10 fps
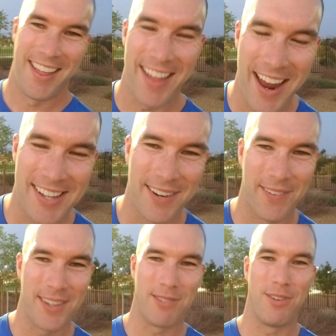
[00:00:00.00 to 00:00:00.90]
That is it
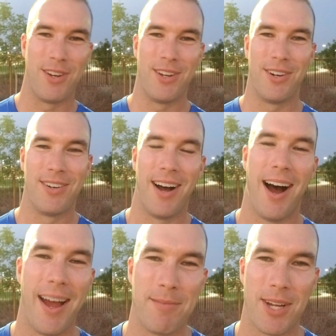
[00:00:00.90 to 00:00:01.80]
for this video.
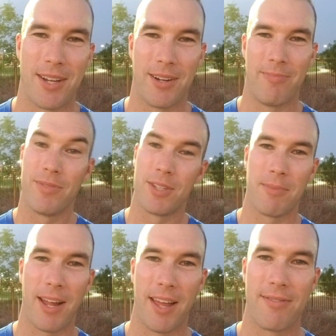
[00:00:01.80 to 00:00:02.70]
I am Jacob. This is
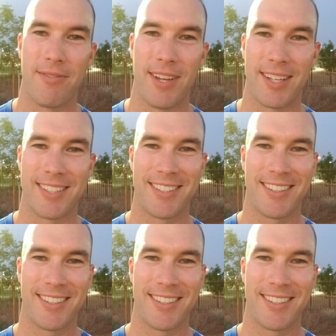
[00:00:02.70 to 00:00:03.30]
my life in Vegas.